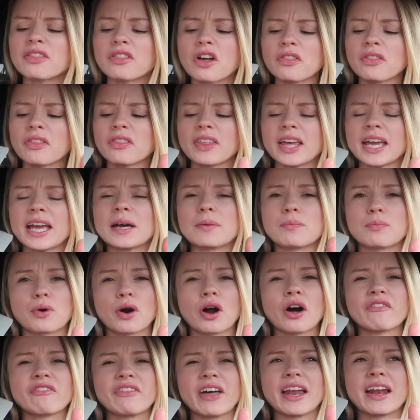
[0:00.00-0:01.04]
I thought that they had
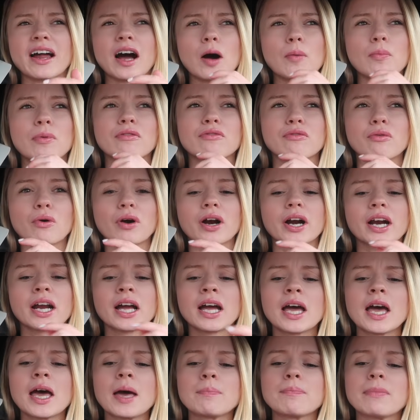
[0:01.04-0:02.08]
brought that out before.
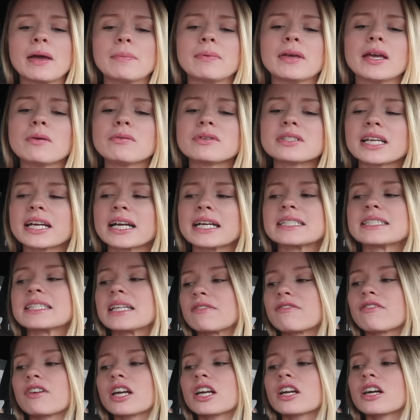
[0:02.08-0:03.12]
Maybe it was like a
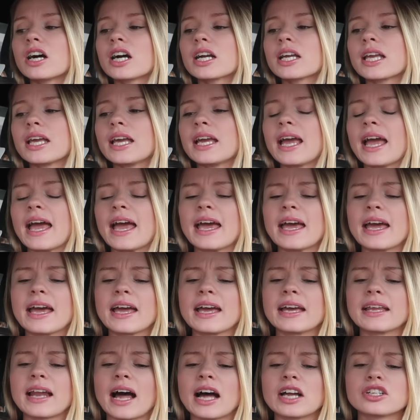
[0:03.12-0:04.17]
different cookie
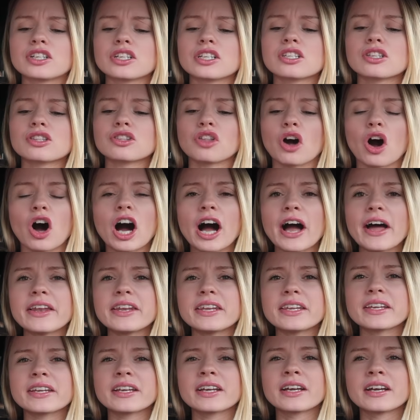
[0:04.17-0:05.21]
and I just
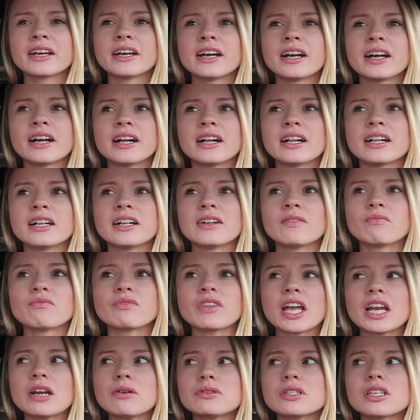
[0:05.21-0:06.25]
thought
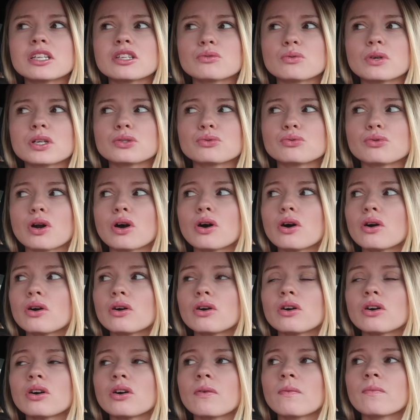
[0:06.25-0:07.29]
that it was a Swiss
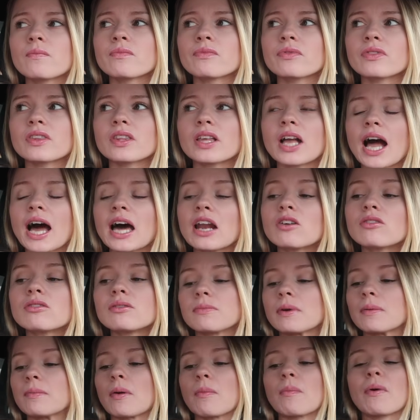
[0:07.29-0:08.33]
roll. I don't
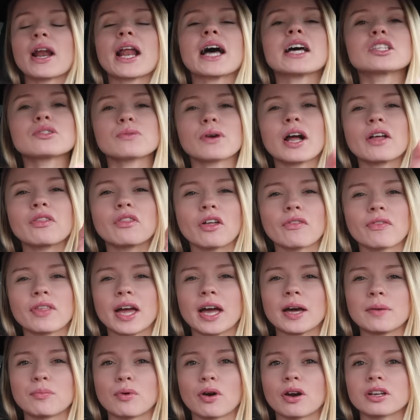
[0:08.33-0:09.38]
remember, but I swear I thought they
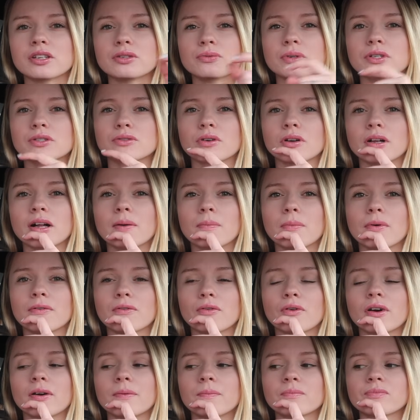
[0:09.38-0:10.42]
had brought a Swiss roll out
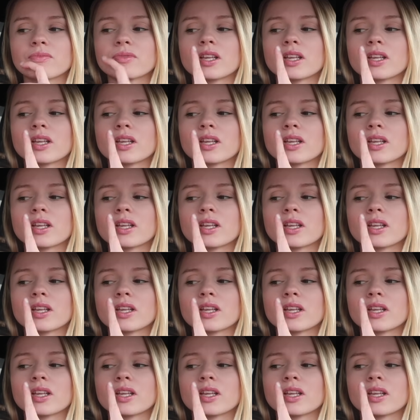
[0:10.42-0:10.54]
before.